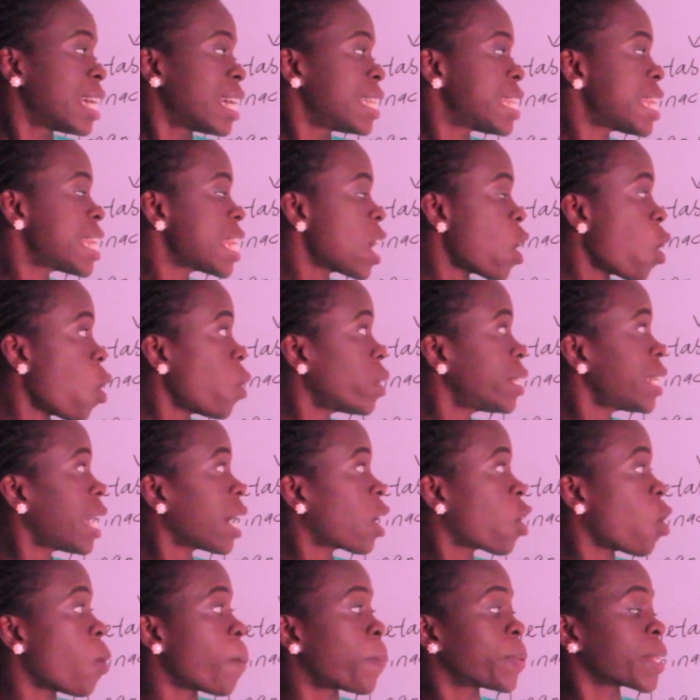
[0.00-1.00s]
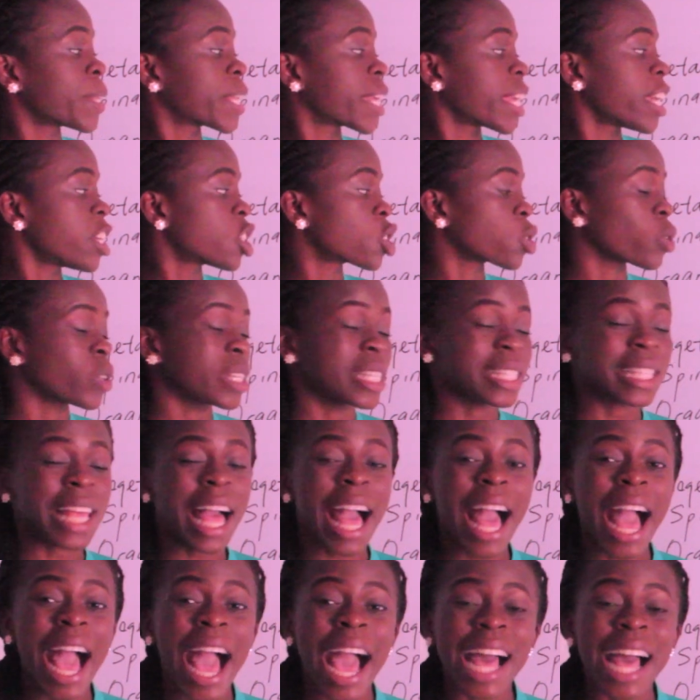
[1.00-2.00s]
Then the other complication is
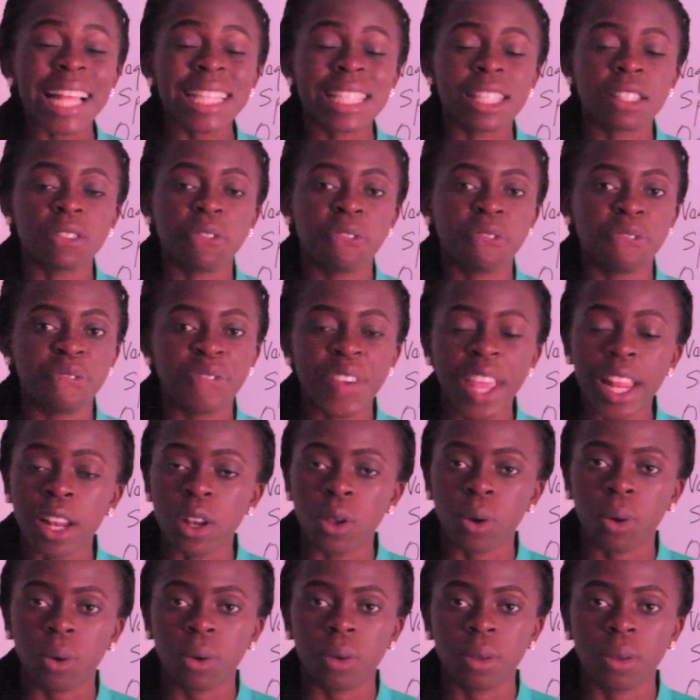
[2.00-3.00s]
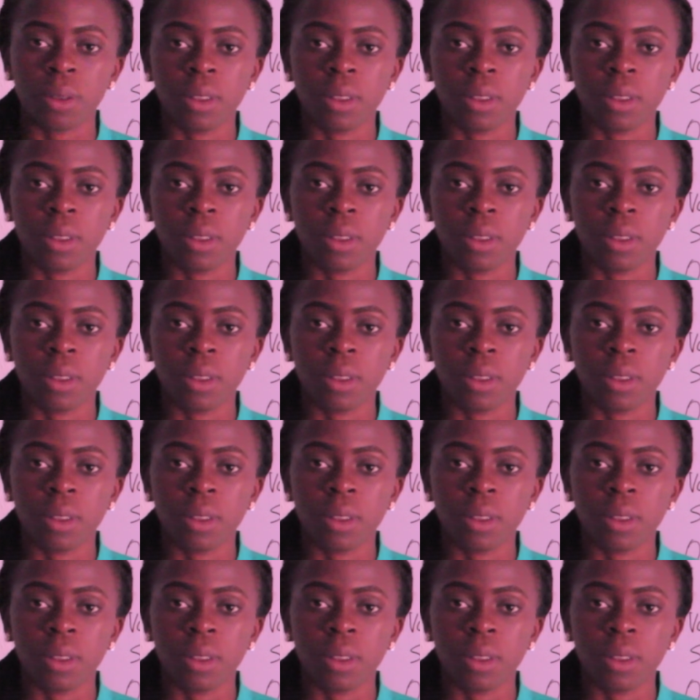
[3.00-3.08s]
heart failure.